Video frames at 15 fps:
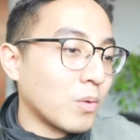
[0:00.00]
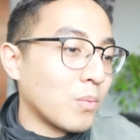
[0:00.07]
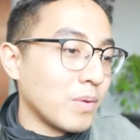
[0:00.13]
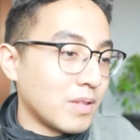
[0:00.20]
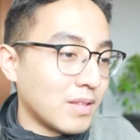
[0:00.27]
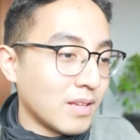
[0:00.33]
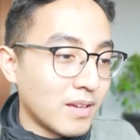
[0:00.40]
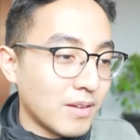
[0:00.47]

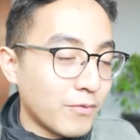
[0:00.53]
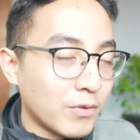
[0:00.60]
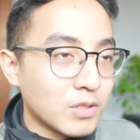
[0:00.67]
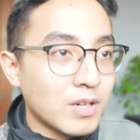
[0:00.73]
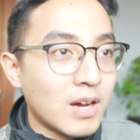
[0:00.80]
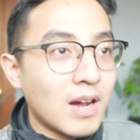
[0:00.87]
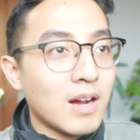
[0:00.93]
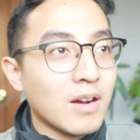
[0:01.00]
with the
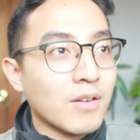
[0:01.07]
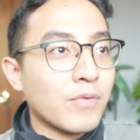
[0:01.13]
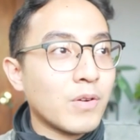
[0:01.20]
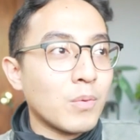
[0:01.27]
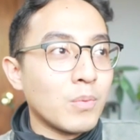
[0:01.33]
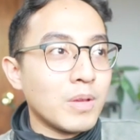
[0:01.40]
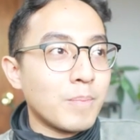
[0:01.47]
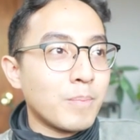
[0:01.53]

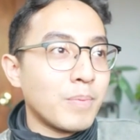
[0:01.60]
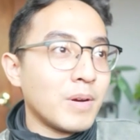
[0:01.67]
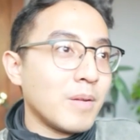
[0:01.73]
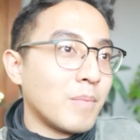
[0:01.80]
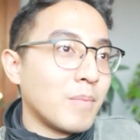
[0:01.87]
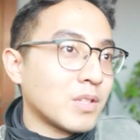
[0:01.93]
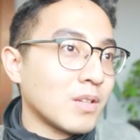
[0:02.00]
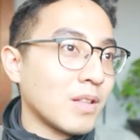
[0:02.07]
photographer. We pretty
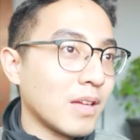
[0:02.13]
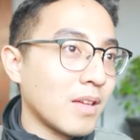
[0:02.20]
much like